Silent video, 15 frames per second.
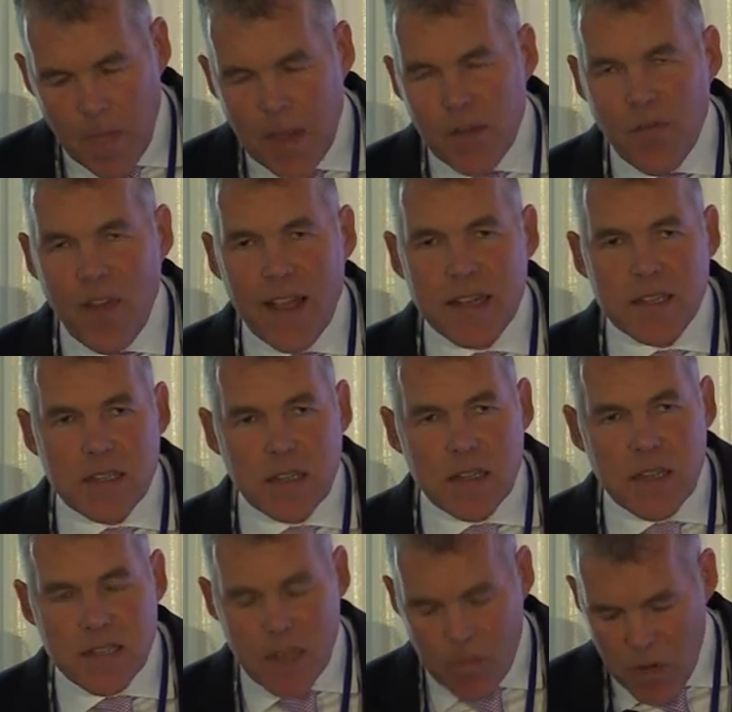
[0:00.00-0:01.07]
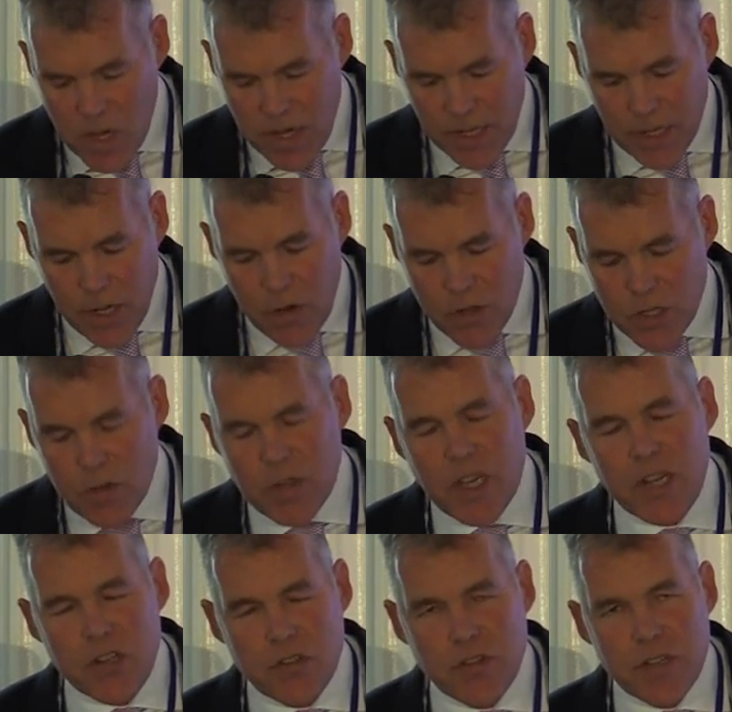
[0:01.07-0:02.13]
In fact, as I'm learning, no two
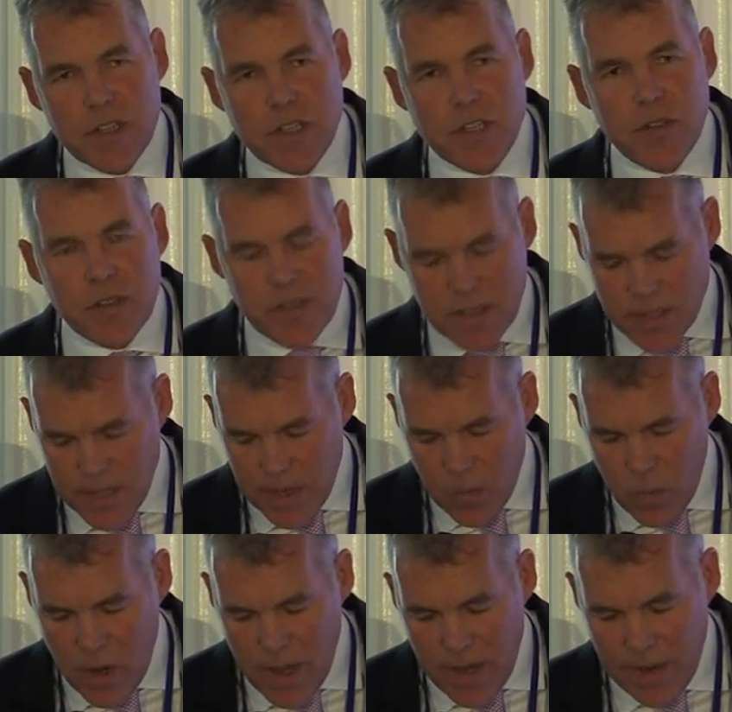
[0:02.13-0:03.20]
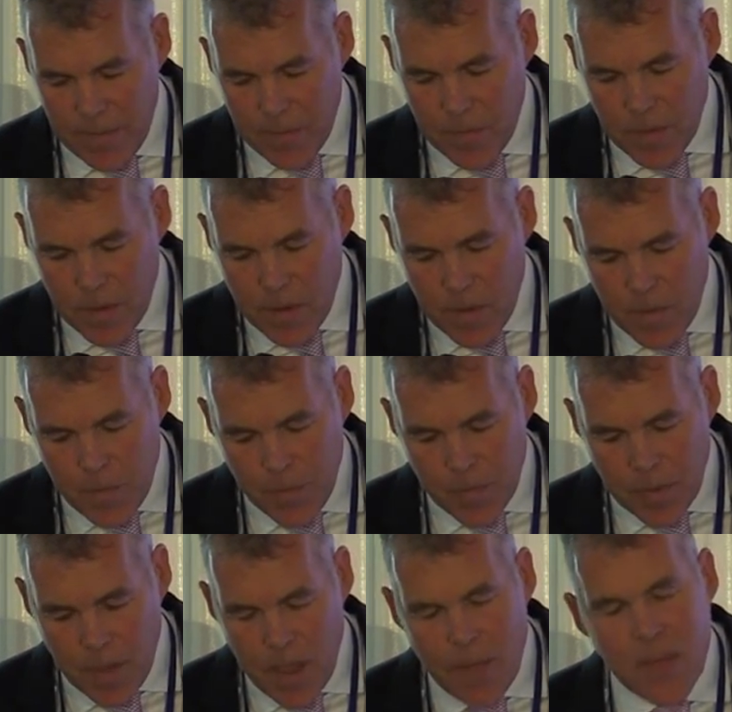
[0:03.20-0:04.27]
countries do it the same way.
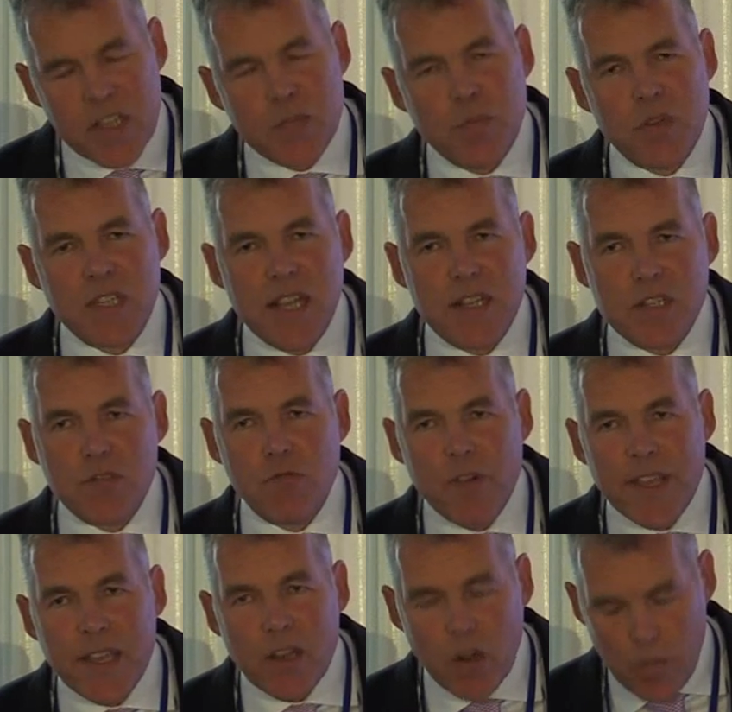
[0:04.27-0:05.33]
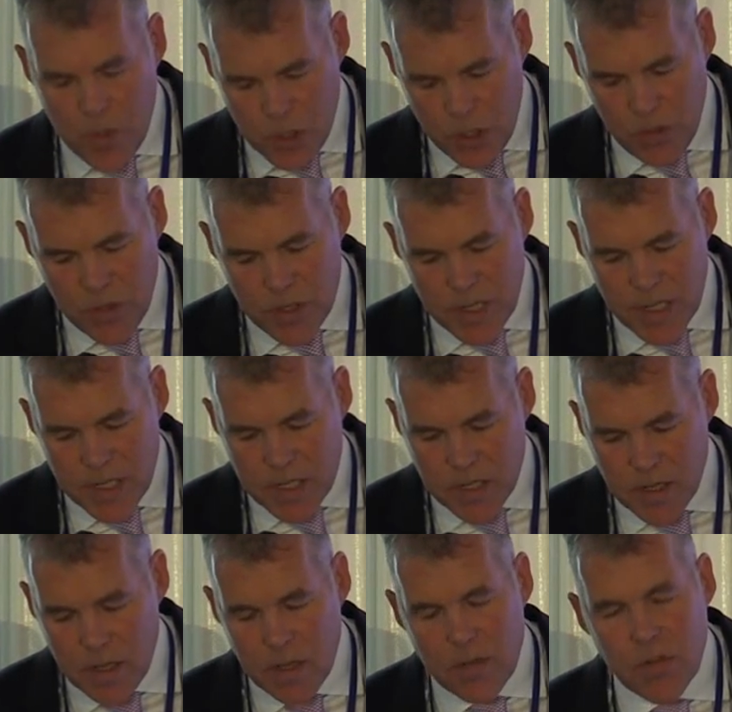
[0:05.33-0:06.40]
And this presents real
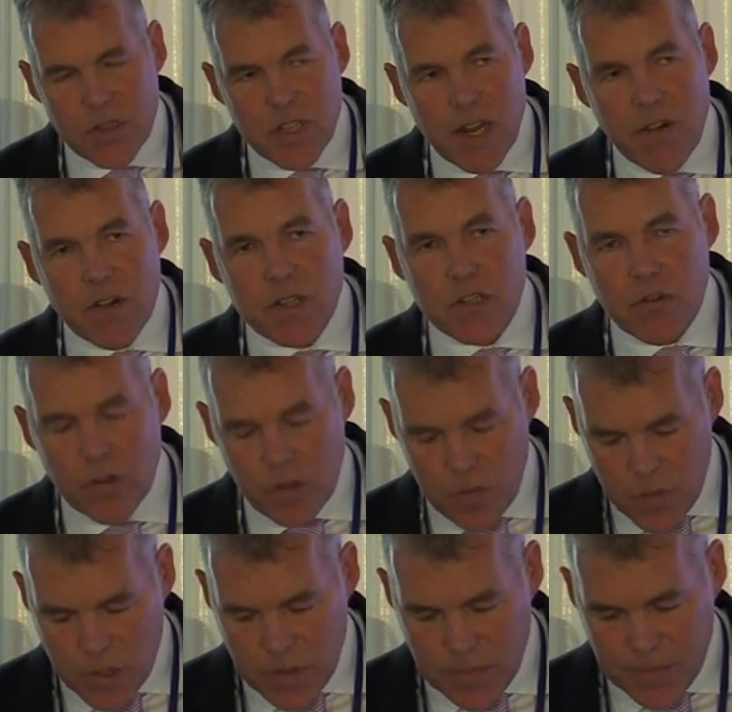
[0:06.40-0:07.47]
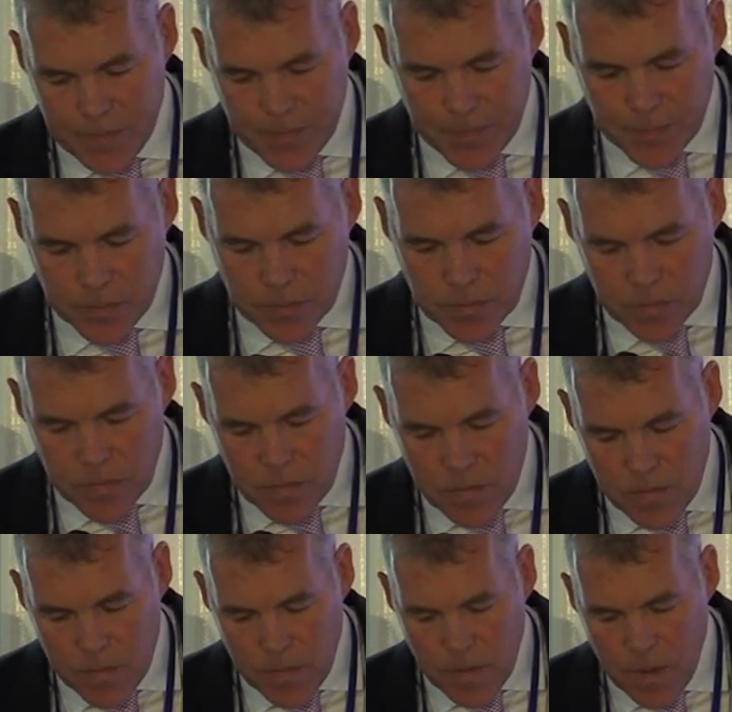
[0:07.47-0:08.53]
opportunities for terrorist groups.
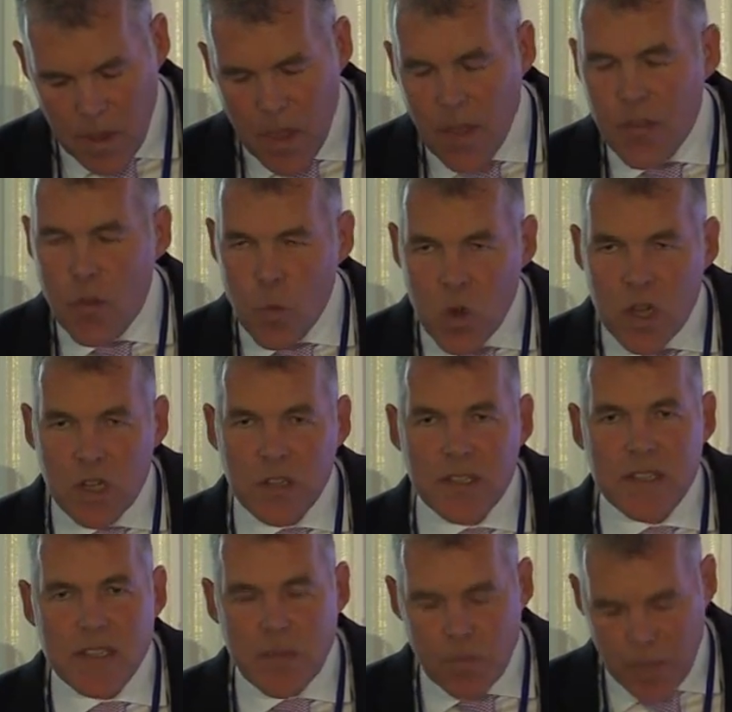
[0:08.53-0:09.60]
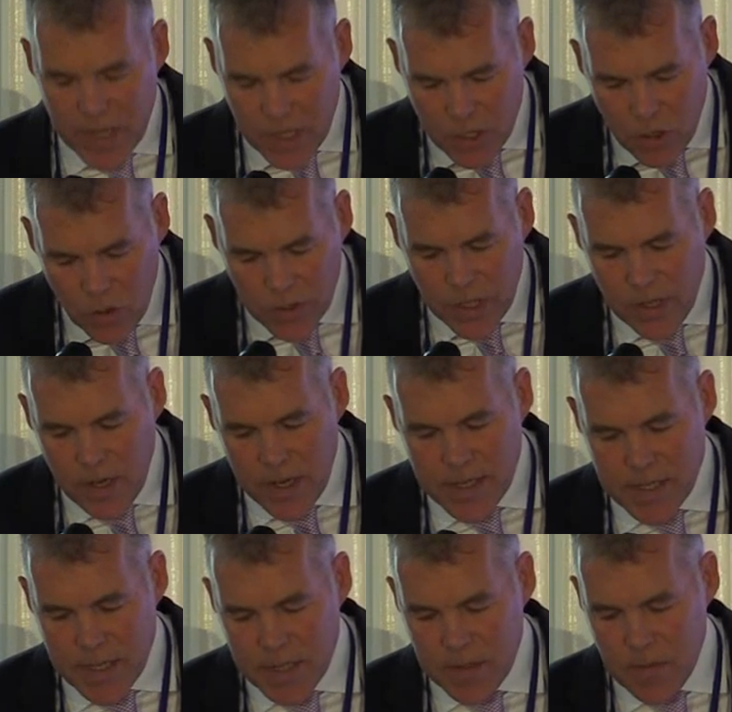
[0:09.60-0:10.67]
The world is simply not
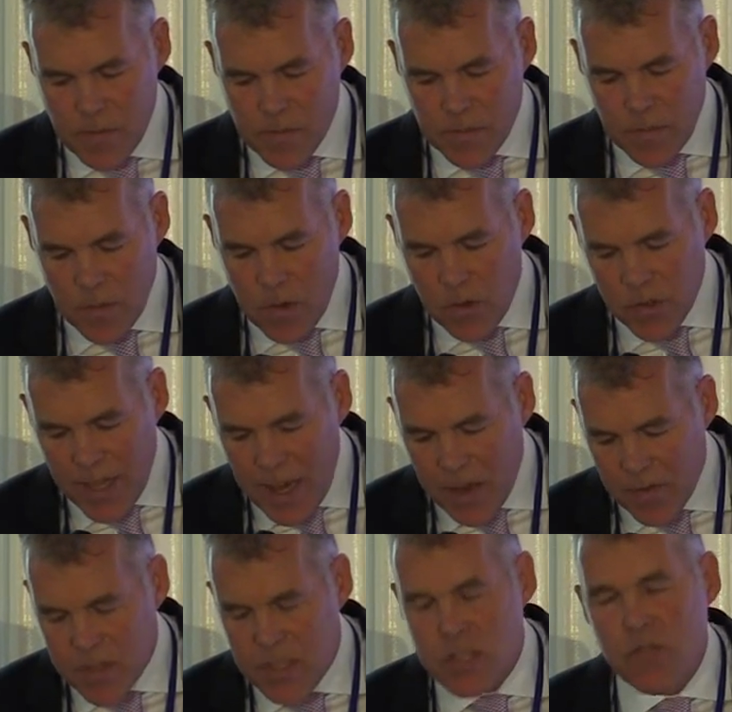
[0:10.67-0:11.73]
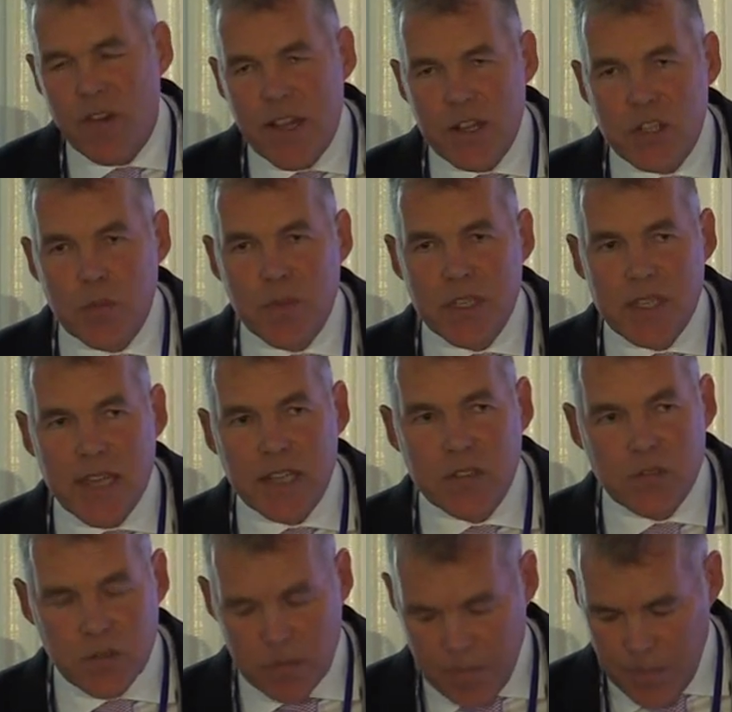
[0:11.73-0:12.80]
united on how this threat should be
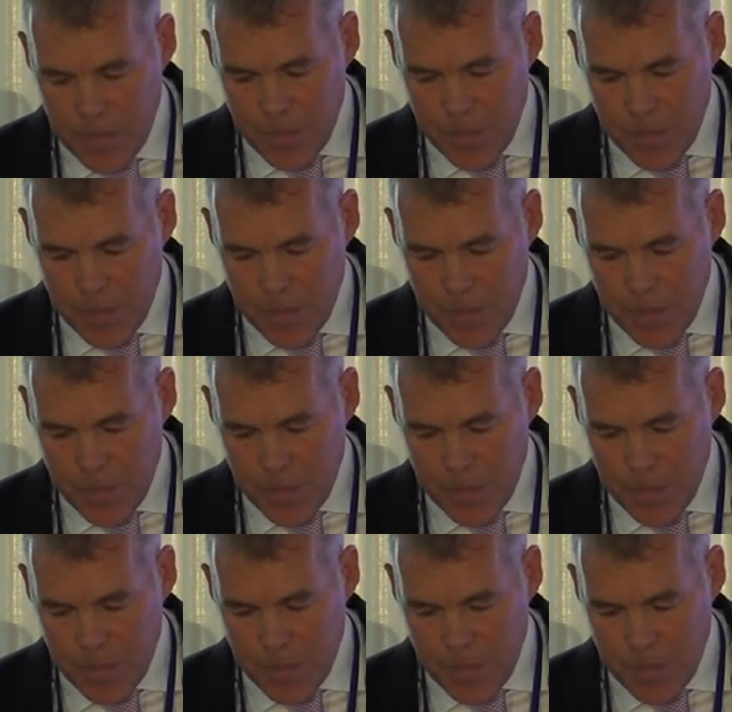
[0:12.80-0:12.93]
tackled.